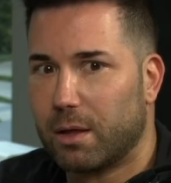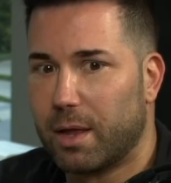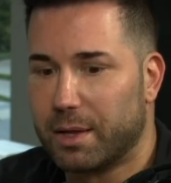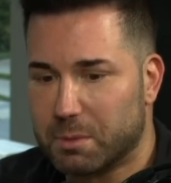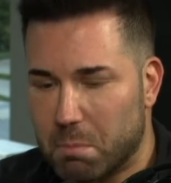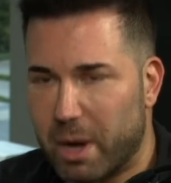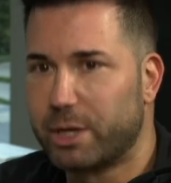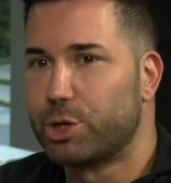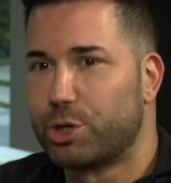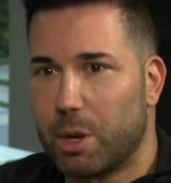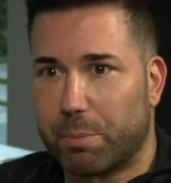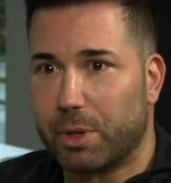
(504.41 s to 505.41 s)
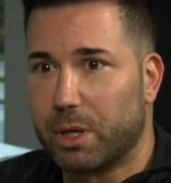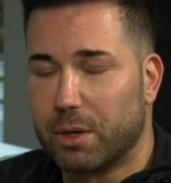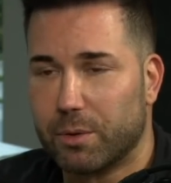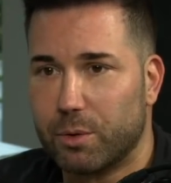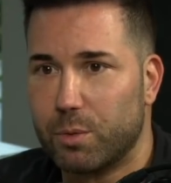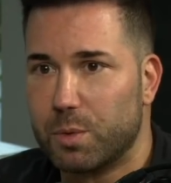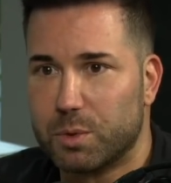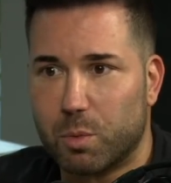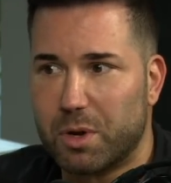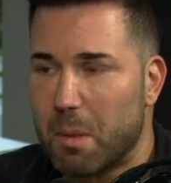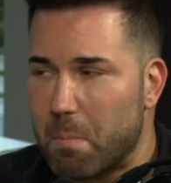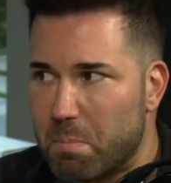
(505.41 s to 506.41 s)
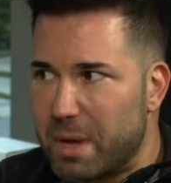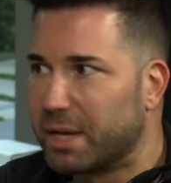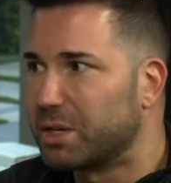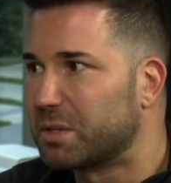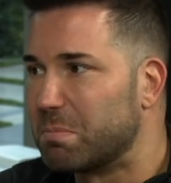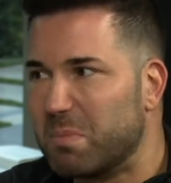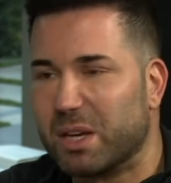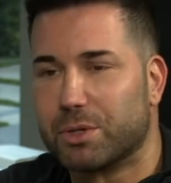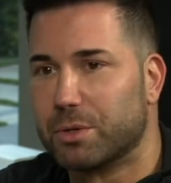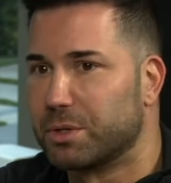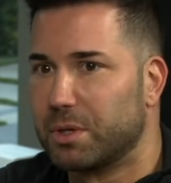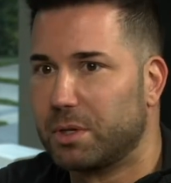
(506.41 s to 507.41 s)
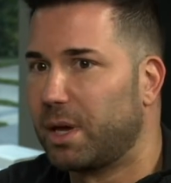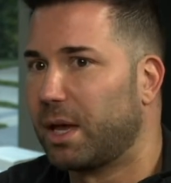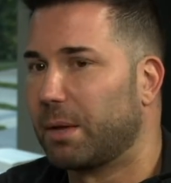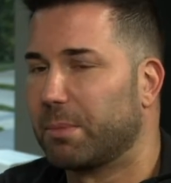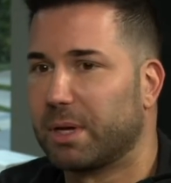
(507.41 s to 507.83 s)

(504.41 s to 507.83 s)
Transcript: And it's Mike Shipley, who was one of the biggest mixers in the game.